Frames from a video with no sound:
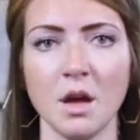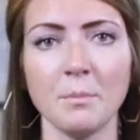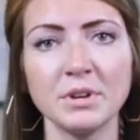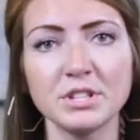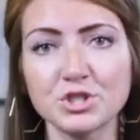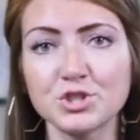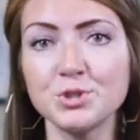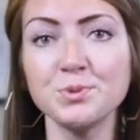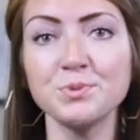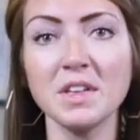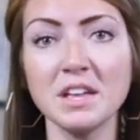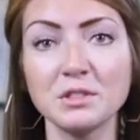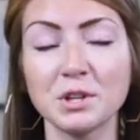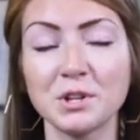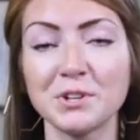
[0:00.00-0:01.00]
But soon
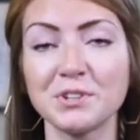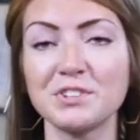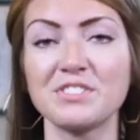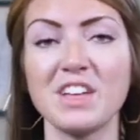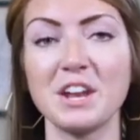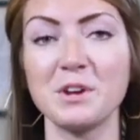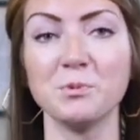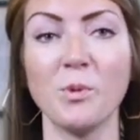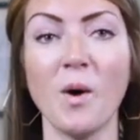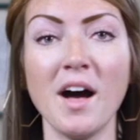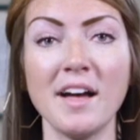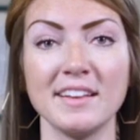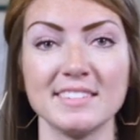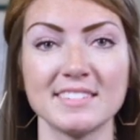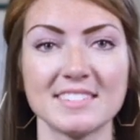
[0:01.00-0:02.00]
they learned that it
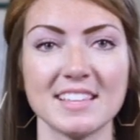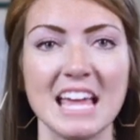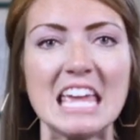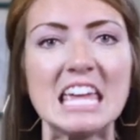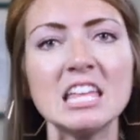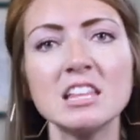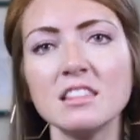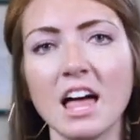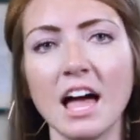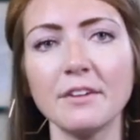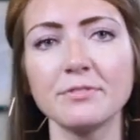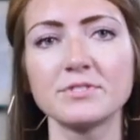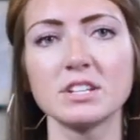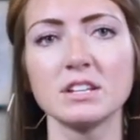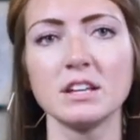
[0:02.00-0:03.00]
was. He
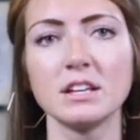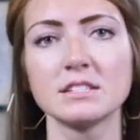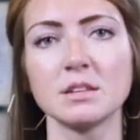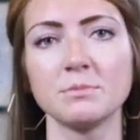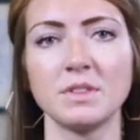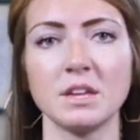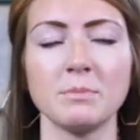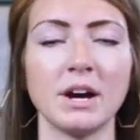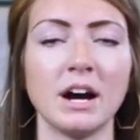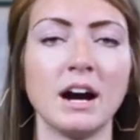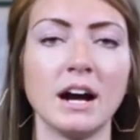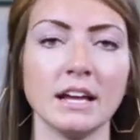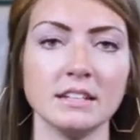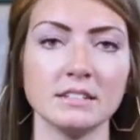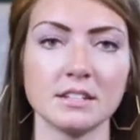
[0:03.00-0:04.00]
left something
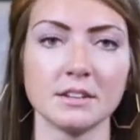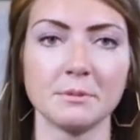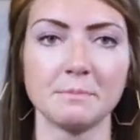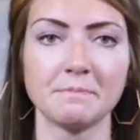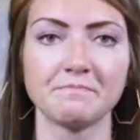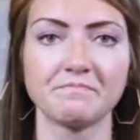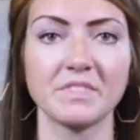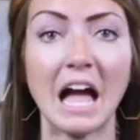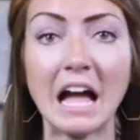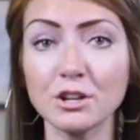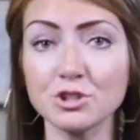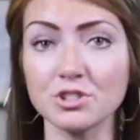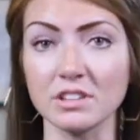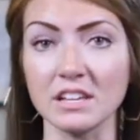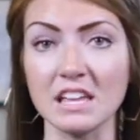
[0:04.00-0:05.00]
behind.
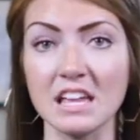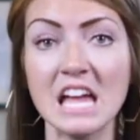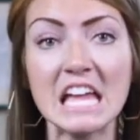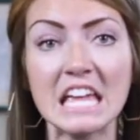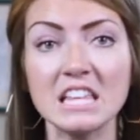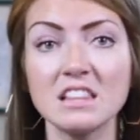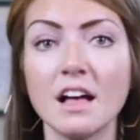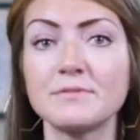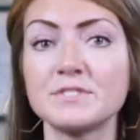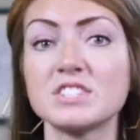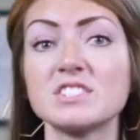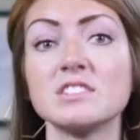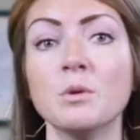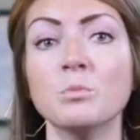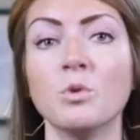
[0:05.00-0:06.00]
Actually, he left
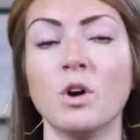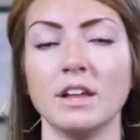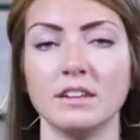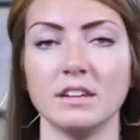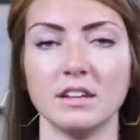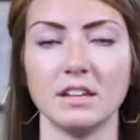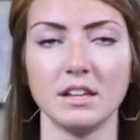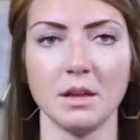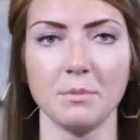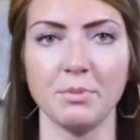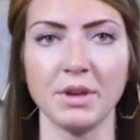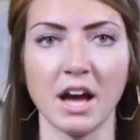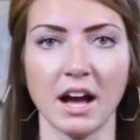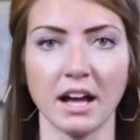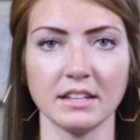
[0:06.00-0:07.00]
someone
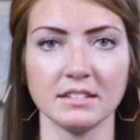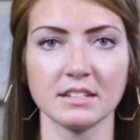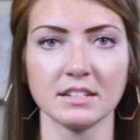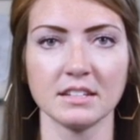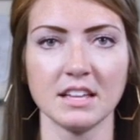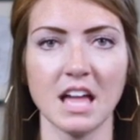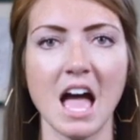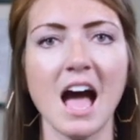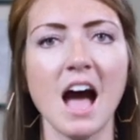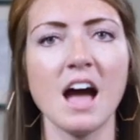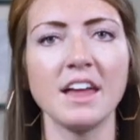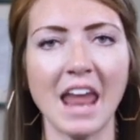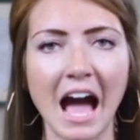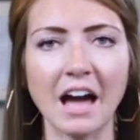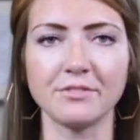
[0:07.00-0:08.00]
behind,
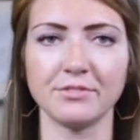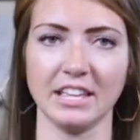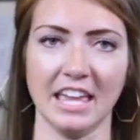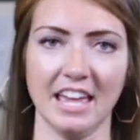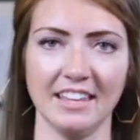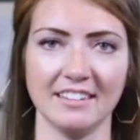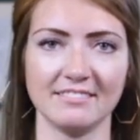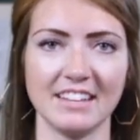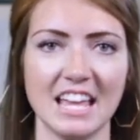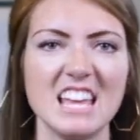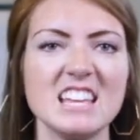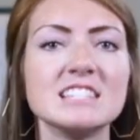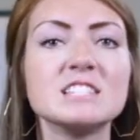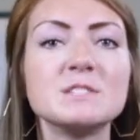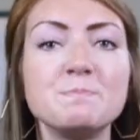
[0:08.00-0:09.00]
an advocate,
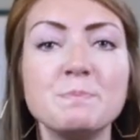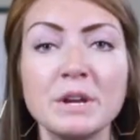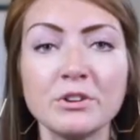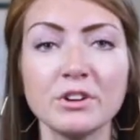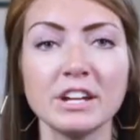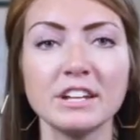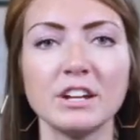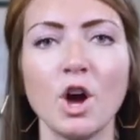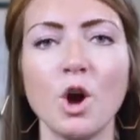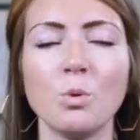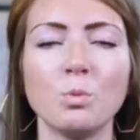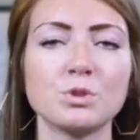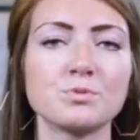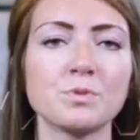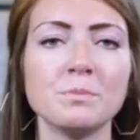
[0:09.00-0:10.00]
his Spirit,
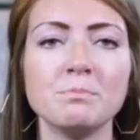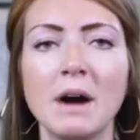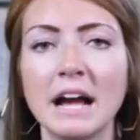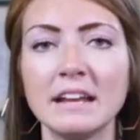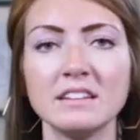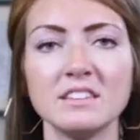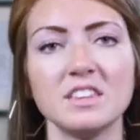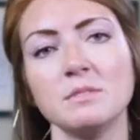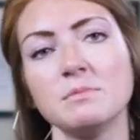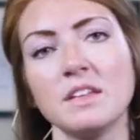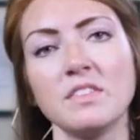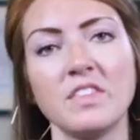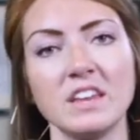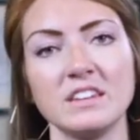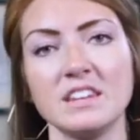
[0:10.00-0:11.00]
which reminded them
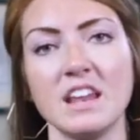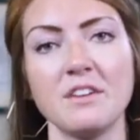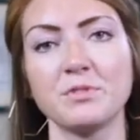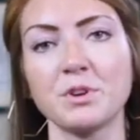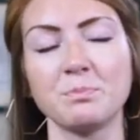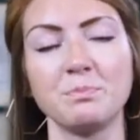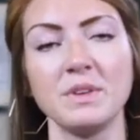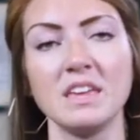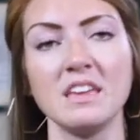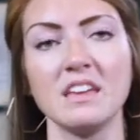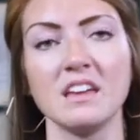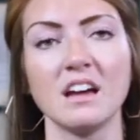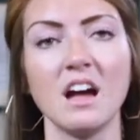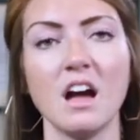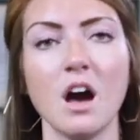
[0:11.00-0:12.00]
that they'd never
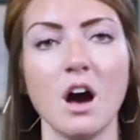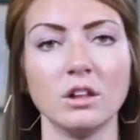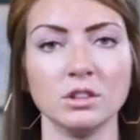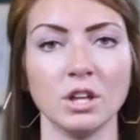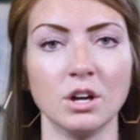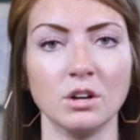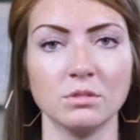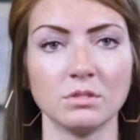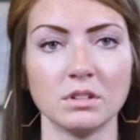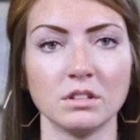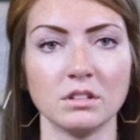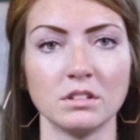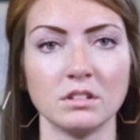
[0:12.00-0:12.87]
be alone.